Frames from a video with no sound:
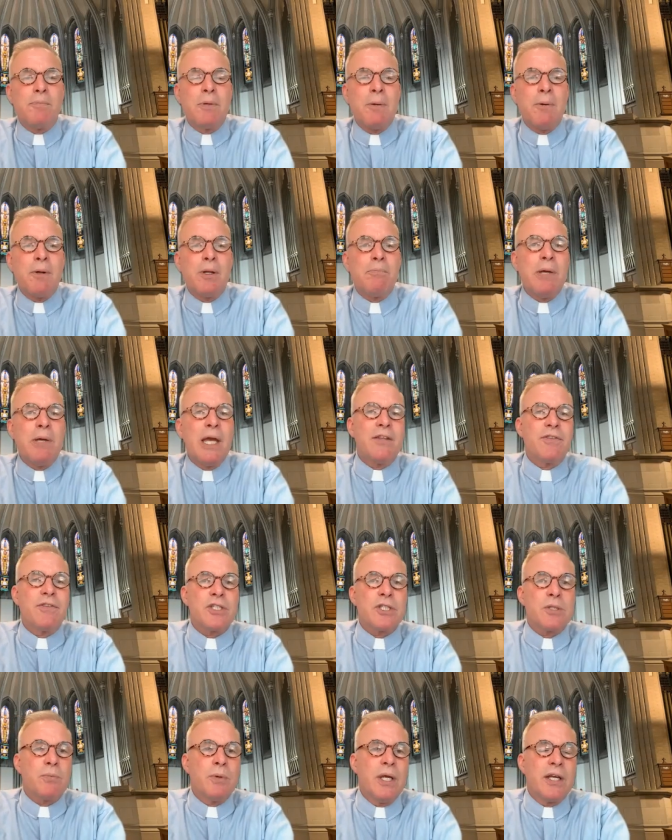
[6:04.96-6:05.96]
to be able to make it
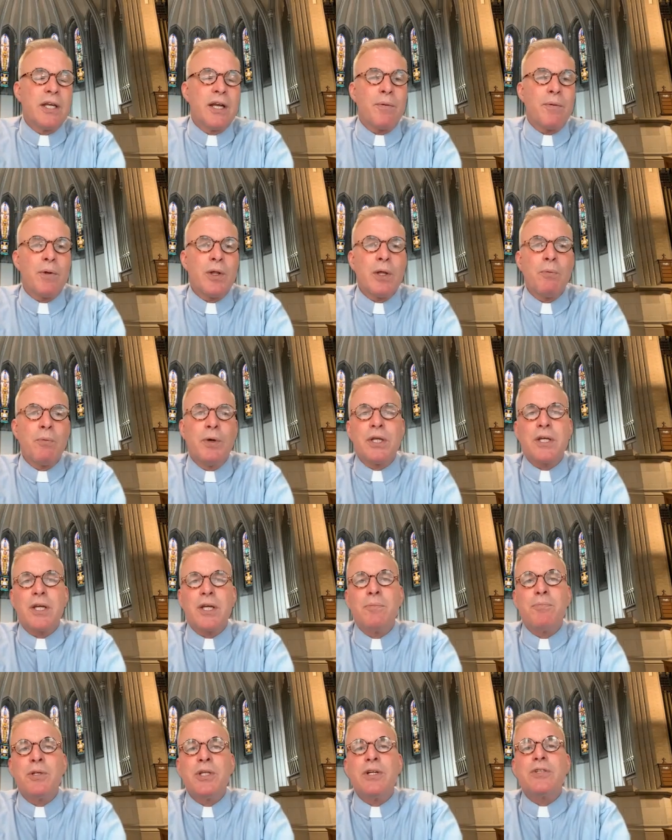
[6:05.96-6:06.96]
this week. I really wanted to
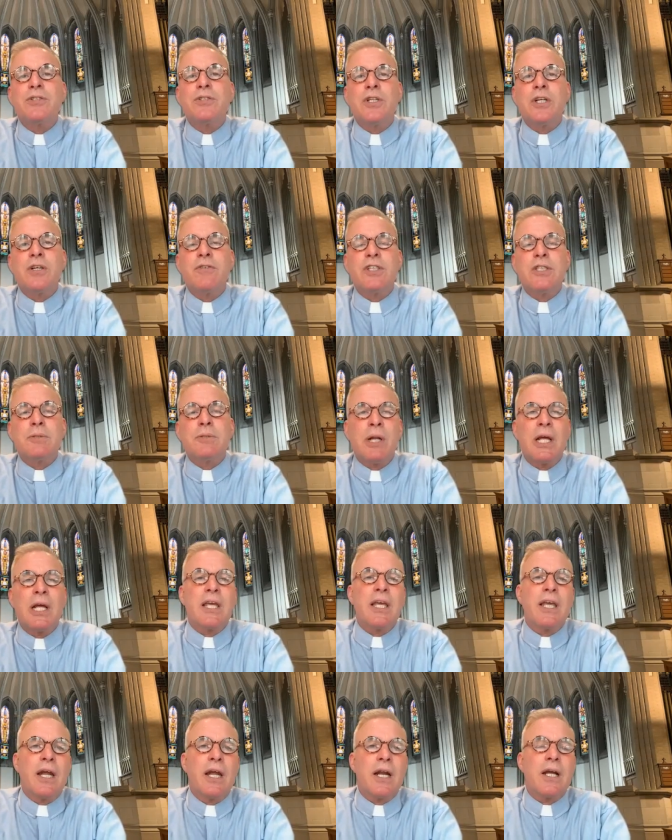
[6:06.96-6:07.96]
come to your service, but I
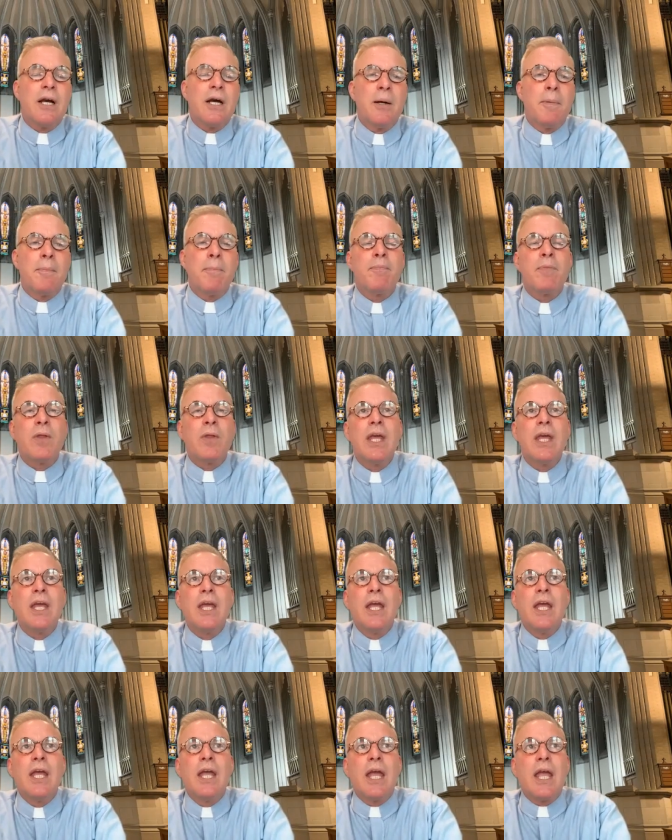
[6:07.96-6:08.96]
can't come.
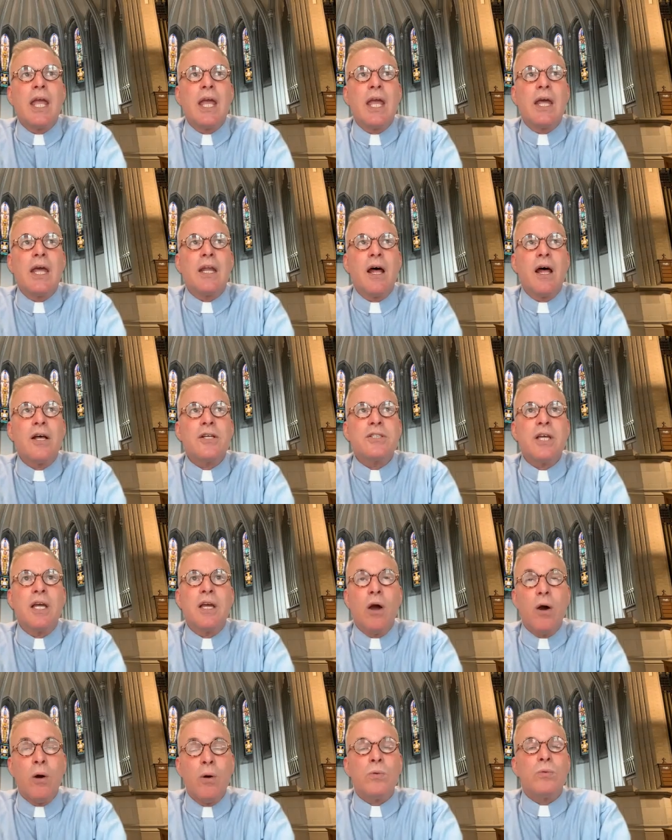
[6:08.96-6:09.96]
And I'll
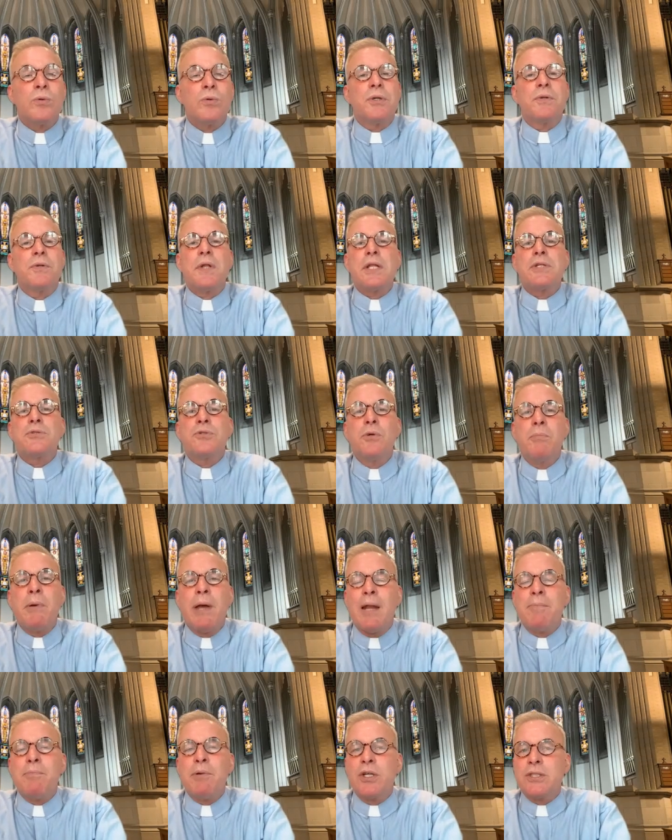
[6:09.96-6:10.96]
say, oh, that's too
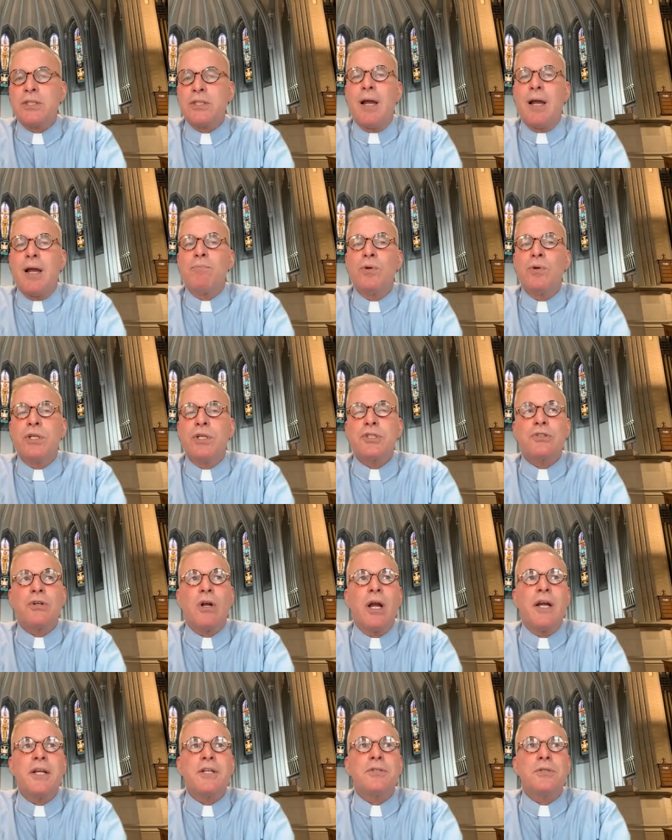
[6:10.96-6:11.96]
bad because I'm really
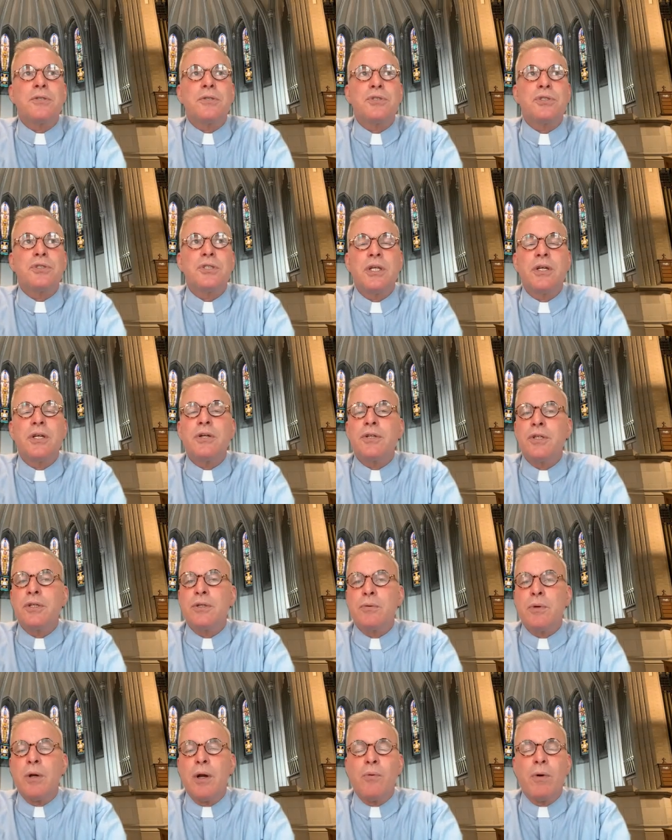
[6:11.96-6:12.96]
trying to steer
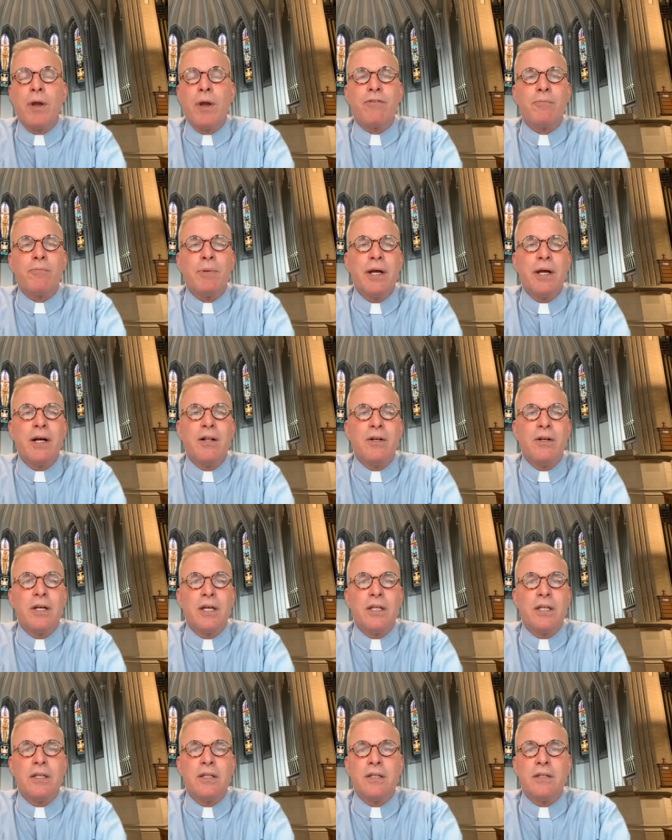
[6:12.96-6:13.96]
you away from hell.
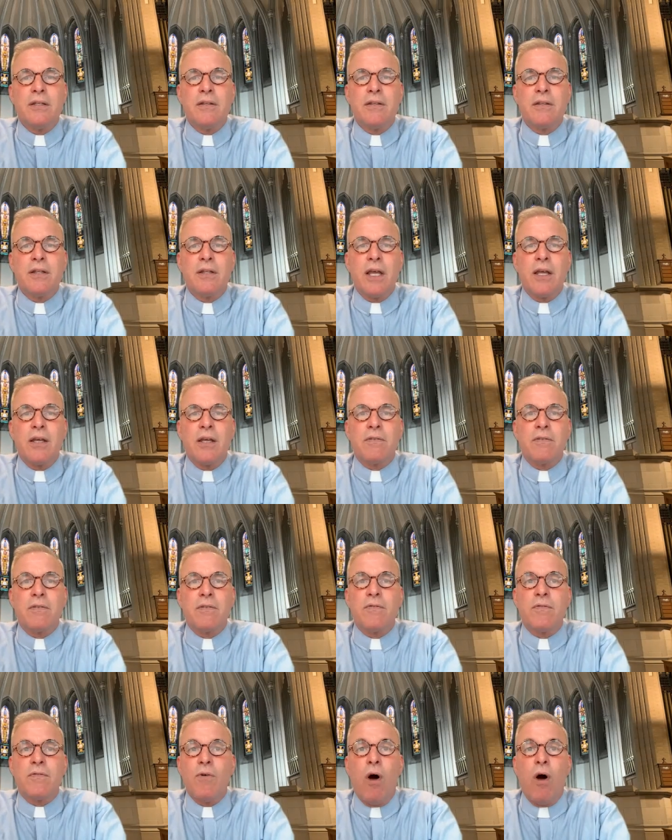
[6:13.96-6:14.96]
And they
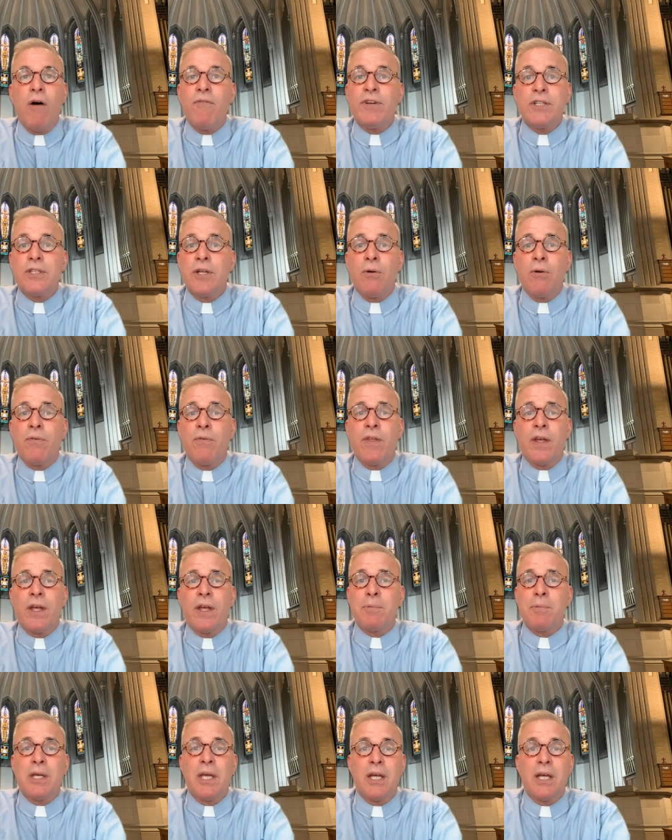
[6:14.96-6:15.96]
often don't think
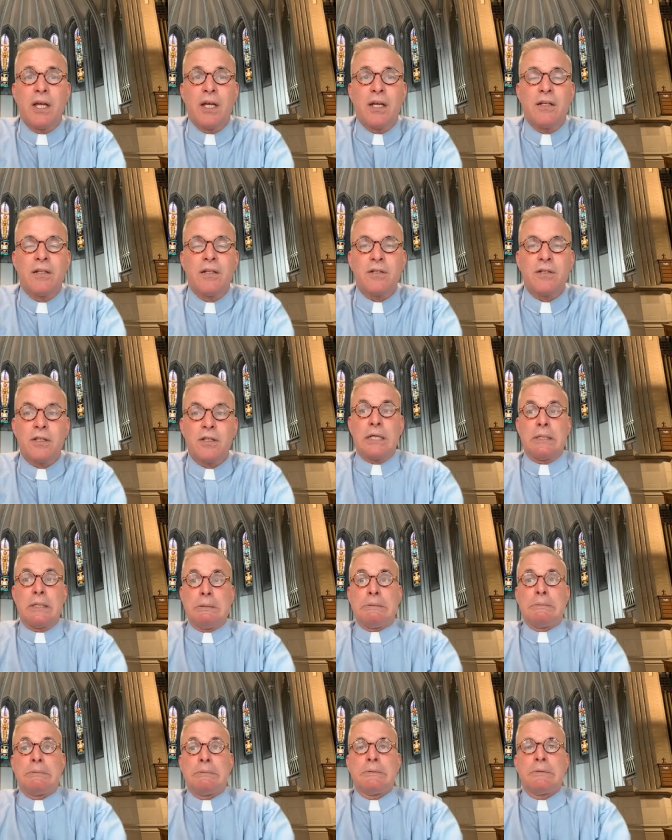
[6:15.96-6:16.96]
I'm kidding. They're like,
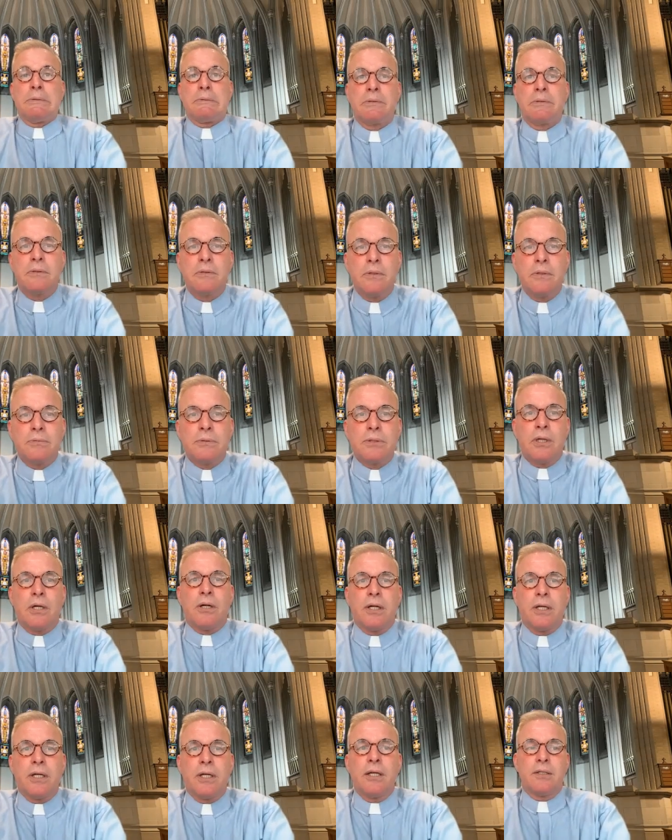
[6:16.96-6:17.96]
oh
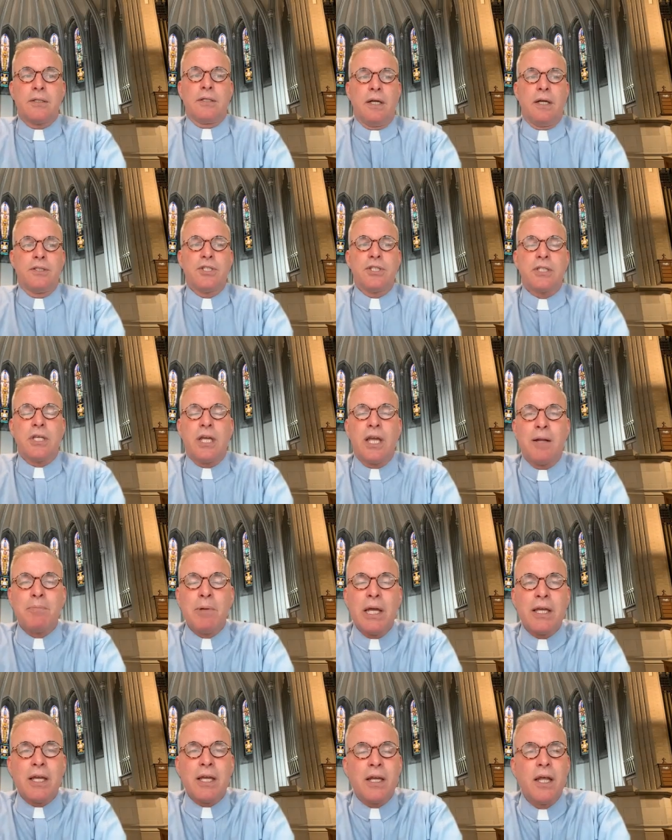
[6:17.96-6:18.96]
sorry, I just can't
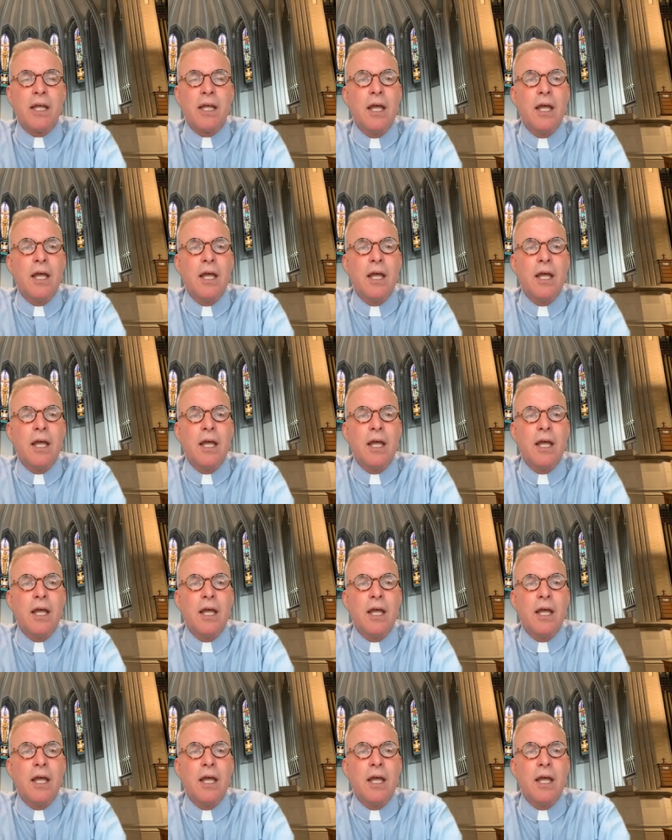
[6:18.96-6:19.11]
make it.